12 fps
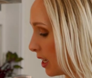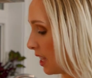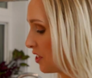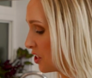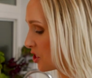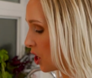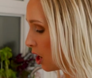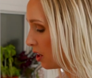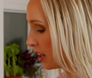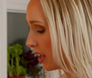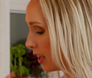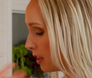Get this
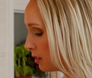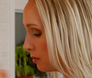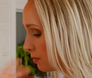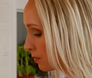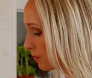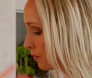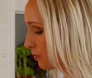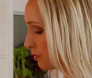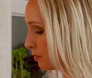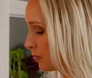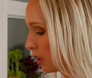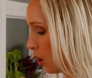garlic in.
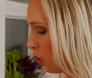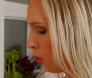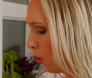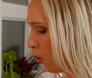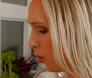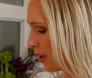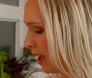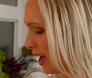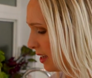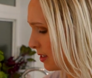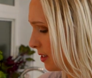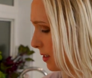Oh
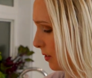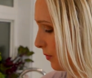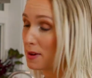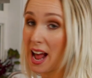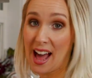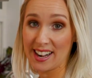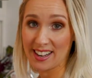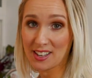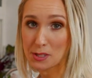yes, I'm gonna add in our